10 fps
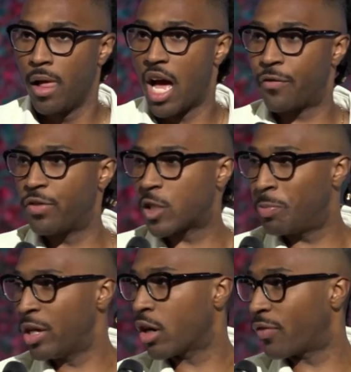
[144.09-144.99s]
of the
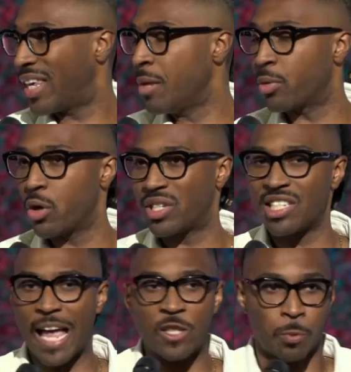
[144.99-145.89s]
speaker of Hebrews, is
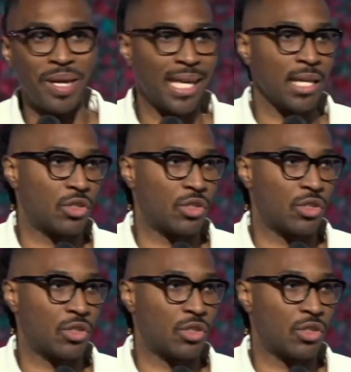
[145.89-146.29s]
not speaking